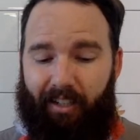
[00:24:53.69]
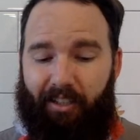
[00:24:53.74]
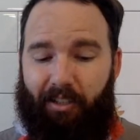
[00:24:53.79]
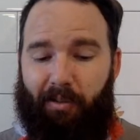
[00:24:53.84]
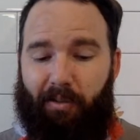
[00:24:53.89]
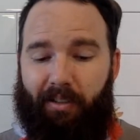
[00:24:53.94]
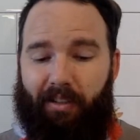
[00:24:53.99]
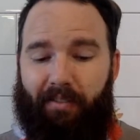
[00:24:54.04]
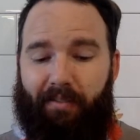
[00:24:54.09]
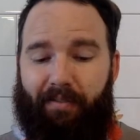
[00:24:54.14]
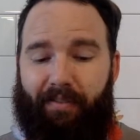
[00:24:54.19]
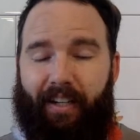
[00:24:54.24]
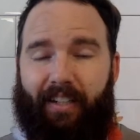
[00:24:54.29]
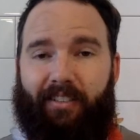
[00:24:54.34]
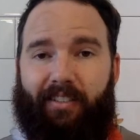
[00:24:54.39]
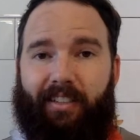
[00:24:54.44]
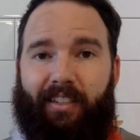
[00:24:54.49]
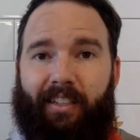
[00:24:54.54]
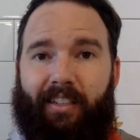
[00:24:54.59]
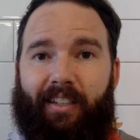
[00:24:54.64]
You are
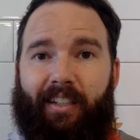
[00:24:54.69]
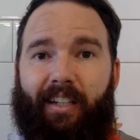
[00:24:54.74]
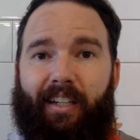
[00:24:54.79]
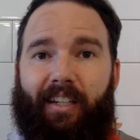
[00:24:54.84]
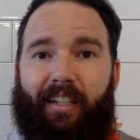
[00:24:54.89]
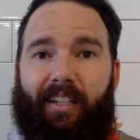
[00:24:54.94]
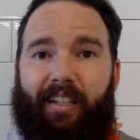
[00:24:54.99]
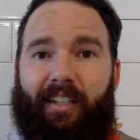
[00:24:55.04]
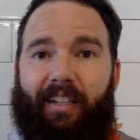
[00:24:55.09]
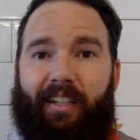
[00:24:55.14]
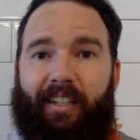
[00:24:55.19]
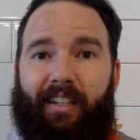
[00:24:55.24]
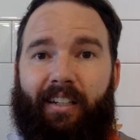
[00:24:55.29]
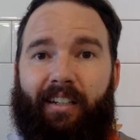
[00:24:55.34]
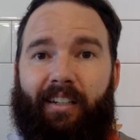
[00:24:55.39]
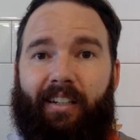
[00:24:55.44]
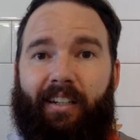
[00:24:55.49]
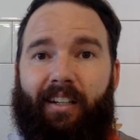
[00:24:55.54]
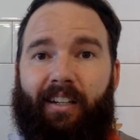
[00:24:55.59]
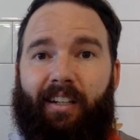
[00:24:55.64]
investing
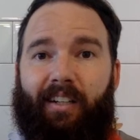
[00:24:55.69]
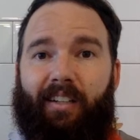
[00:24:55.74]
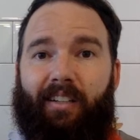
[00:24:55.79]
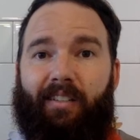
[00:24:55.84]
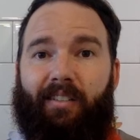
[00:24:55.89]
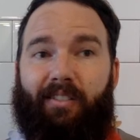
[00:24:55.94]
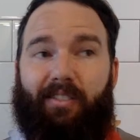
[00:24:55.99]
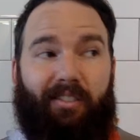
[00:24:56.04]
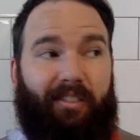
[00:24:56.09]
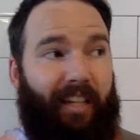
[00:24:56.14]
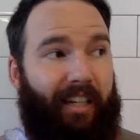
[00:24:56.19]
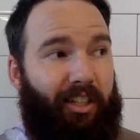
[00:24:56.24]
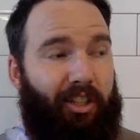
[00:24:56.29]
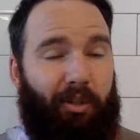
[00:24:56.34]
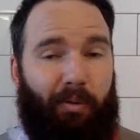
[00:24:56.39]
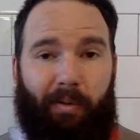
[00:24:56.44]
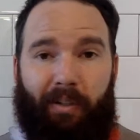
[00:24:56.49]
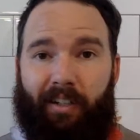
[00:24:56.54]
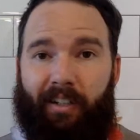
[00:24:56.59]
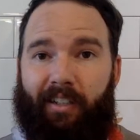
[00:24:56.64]
in
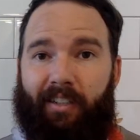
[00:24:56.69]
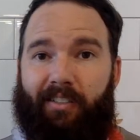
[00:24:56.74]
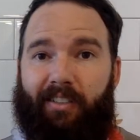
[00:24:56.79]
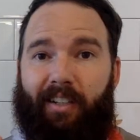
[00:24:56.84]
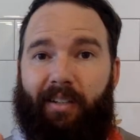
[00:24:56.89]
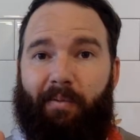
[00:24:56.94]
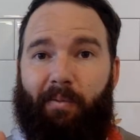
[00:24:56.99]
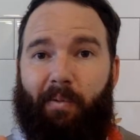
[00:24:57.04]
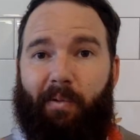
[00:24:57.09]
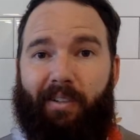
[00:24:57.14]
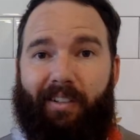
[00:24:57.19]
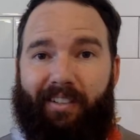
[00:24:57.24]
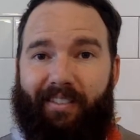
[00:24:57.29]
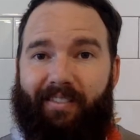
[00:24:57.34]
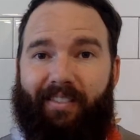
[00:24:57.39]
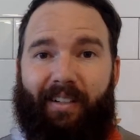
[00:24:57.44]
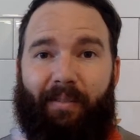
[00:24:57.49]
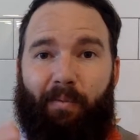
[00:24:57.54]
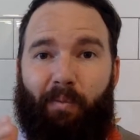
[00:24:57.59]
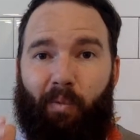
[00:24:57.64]
sanctuaries
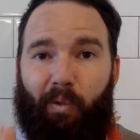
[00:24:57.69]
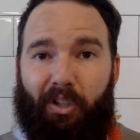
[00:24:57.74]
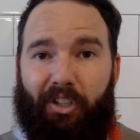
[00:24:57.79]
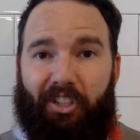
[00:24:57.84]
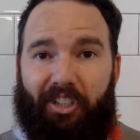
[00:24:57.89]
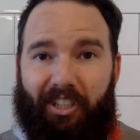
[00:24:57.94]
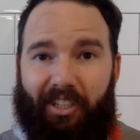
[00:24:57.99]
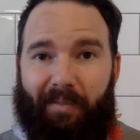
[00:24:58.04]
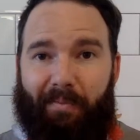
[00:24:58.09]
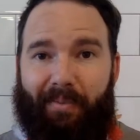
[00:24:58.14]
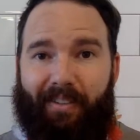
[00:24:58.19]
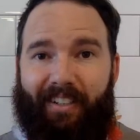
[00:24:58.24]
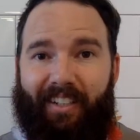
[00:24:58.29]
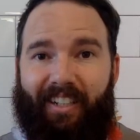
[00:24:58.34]
and worship.